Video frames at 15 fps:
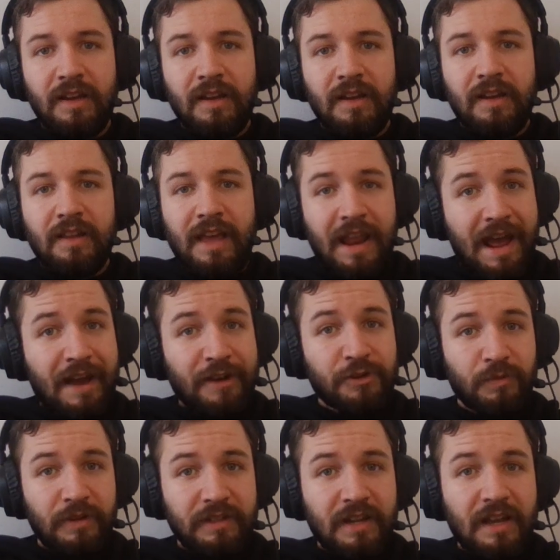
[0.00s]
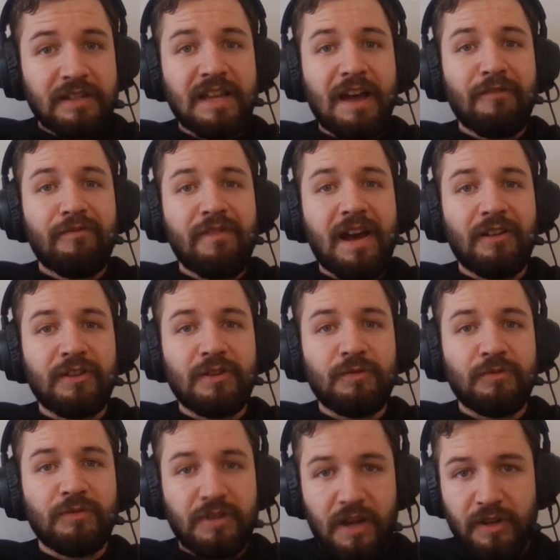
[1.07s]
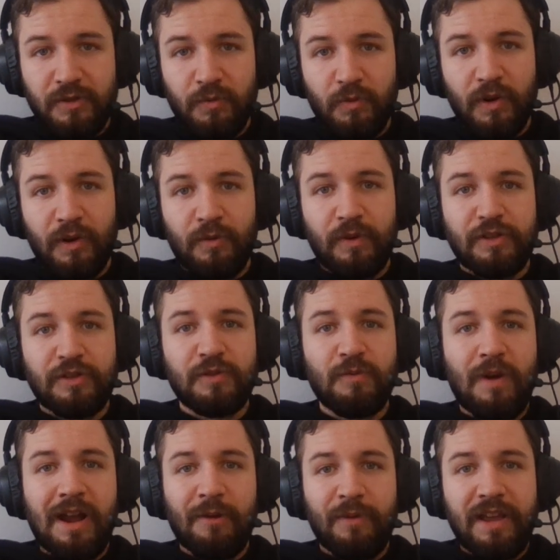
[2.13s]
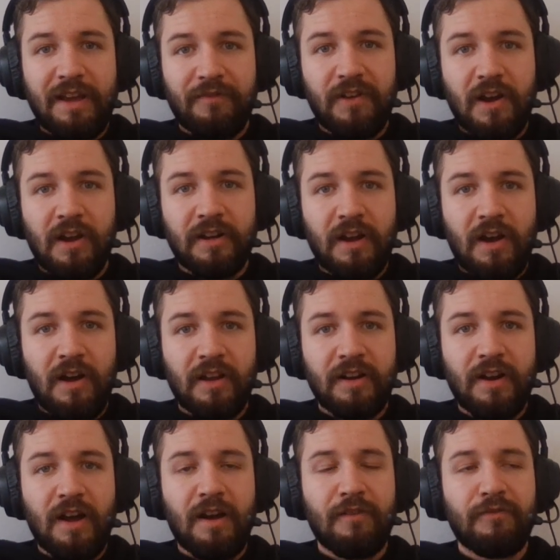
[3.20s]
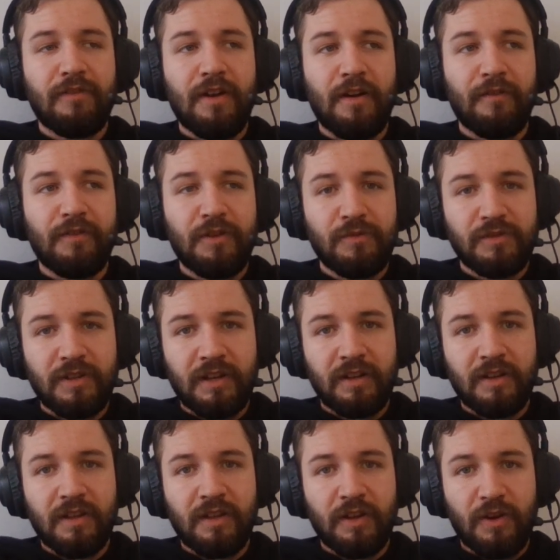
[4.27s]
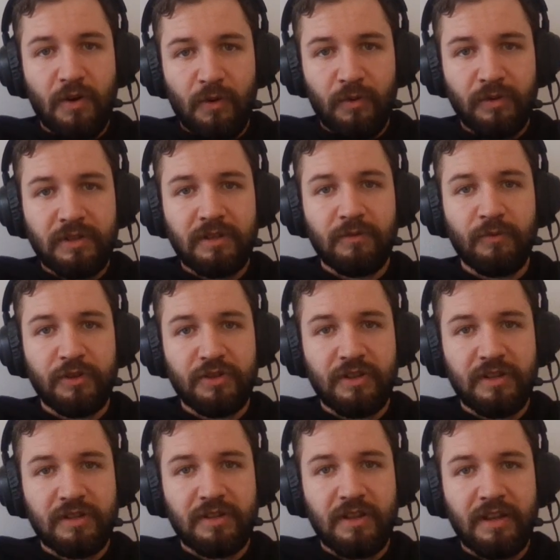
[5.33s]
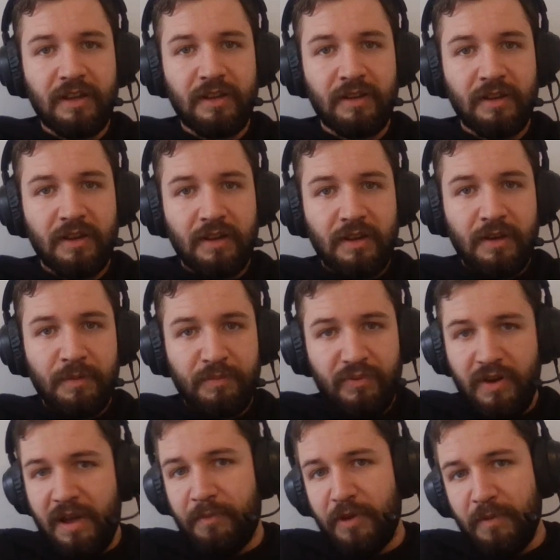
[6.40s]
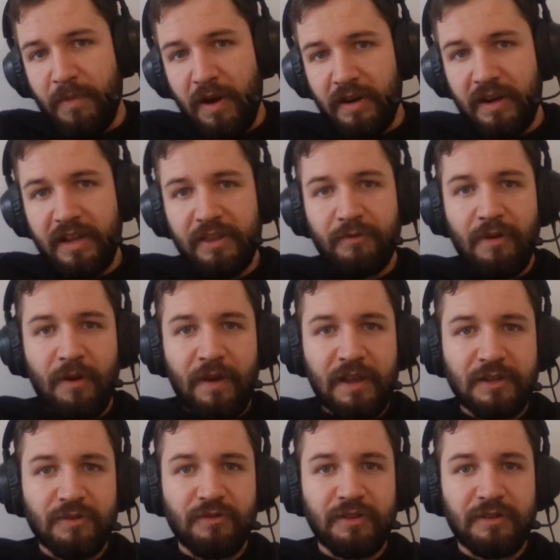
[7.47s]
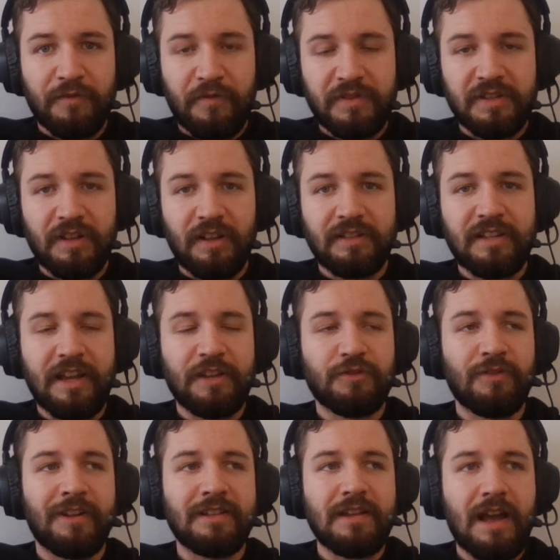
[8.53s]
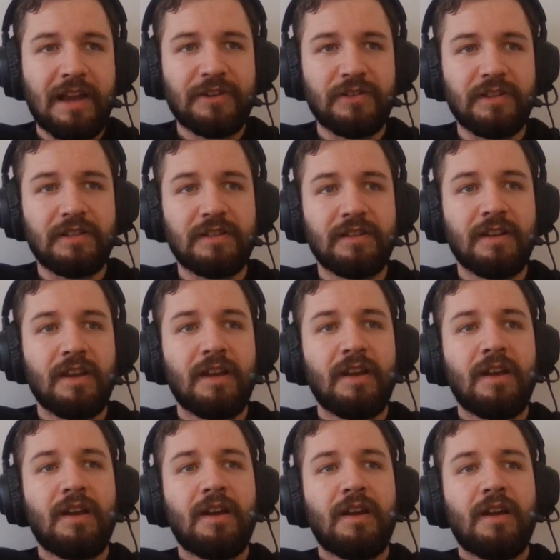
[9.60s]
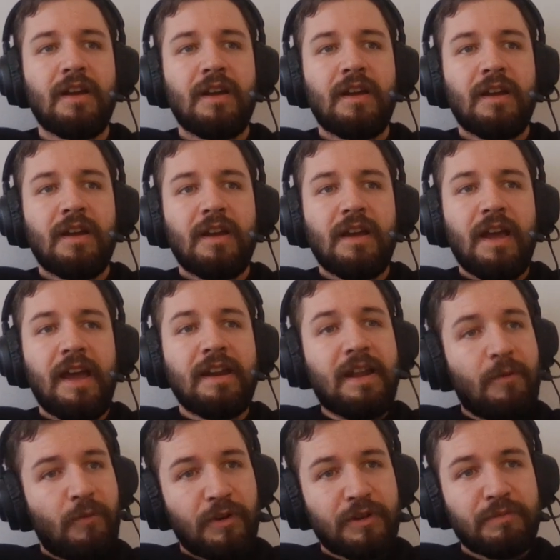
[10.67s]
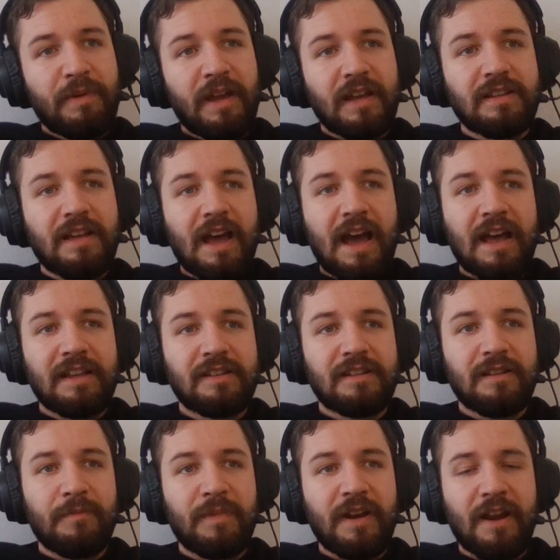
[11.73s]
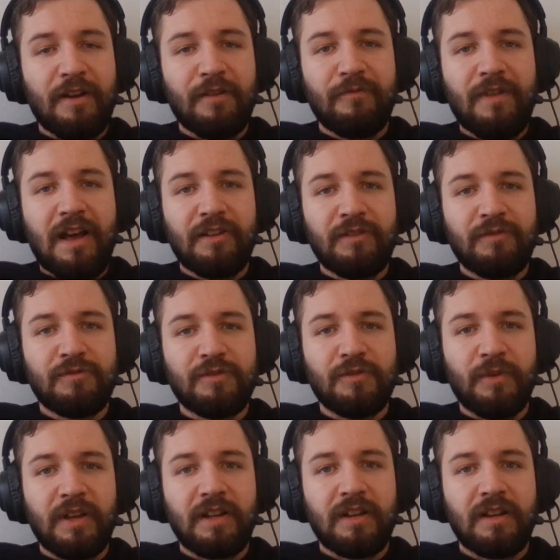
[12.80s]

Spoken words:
that actually does have value does work, which is why we have gone on and off of using gold, which is the prime commodity throughout history, to facilitate transactions. And it works because it has some inherent value to it,